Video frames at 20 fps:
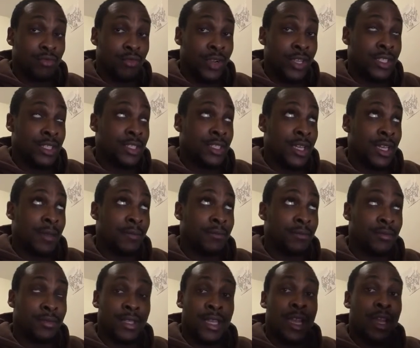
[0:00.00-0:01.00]
where's his
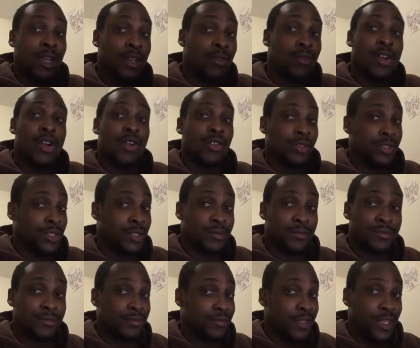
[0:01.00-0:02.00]
name? Derrick Rose.
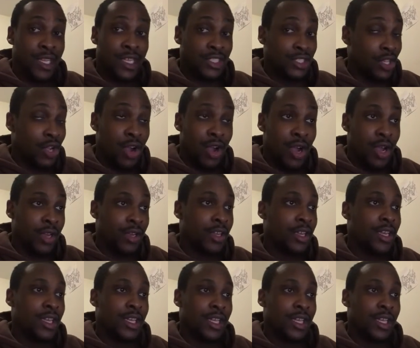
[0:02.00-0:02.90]
He's gone.